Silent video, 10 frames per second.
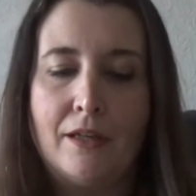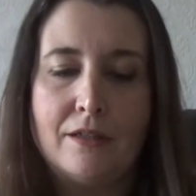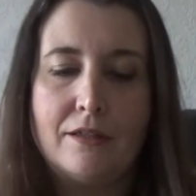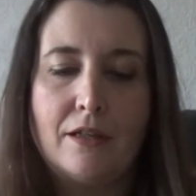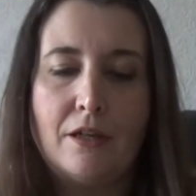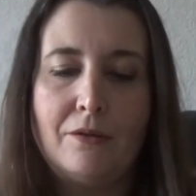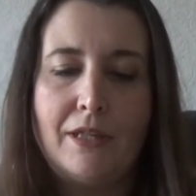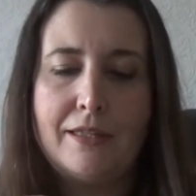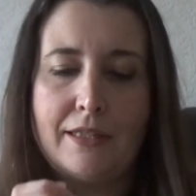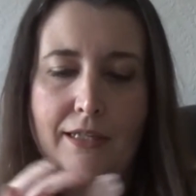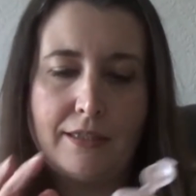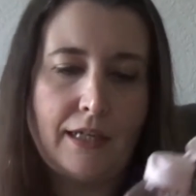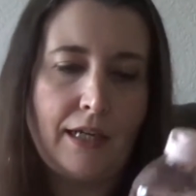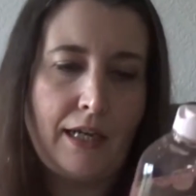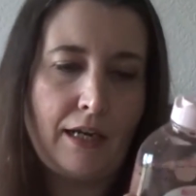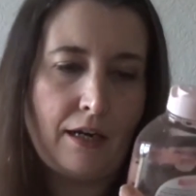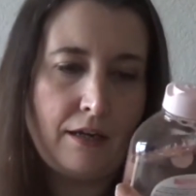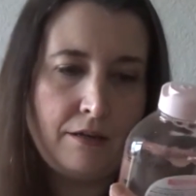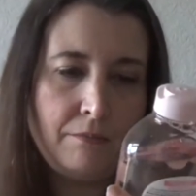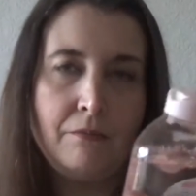So this is a
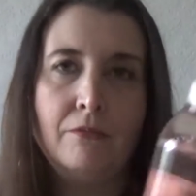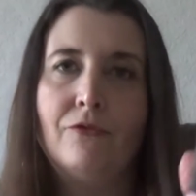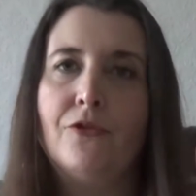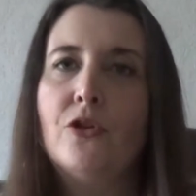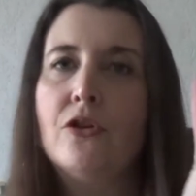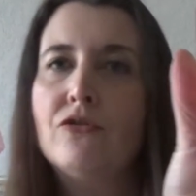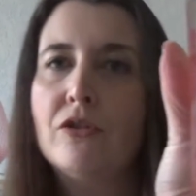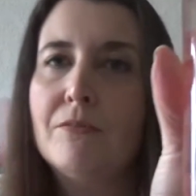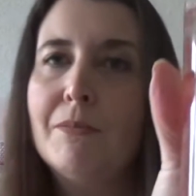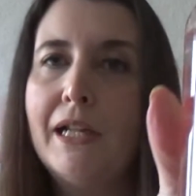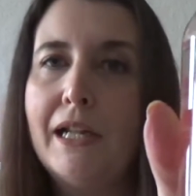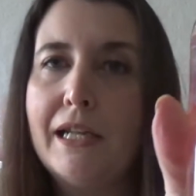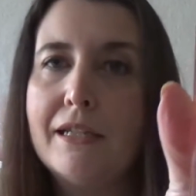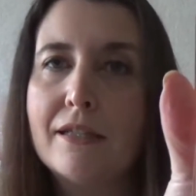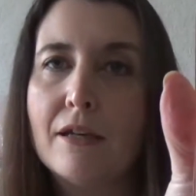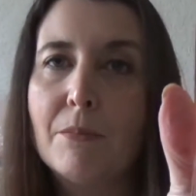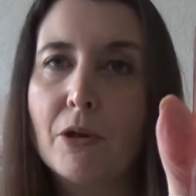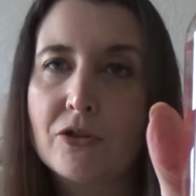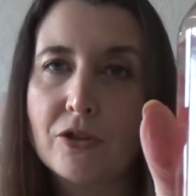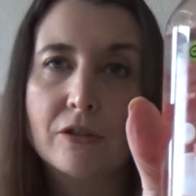400 milliliter
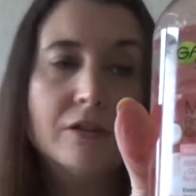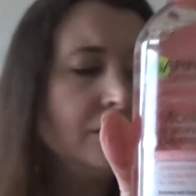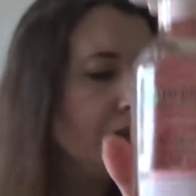bottle.